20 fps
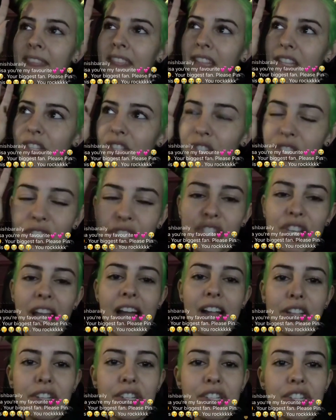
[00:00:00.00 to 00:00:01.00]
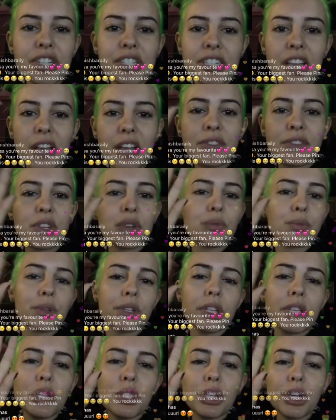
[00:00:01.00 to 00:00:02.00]
just challenge yourself to
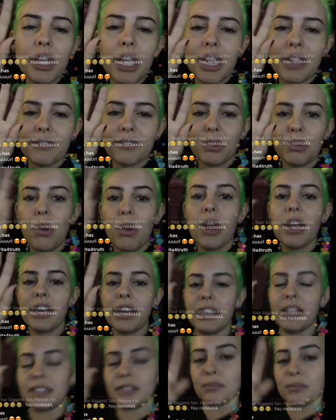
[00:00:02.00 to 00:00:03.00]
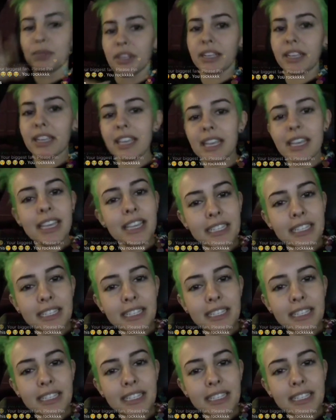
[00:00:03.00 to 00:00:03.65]
really look at it for what it is. And be like, is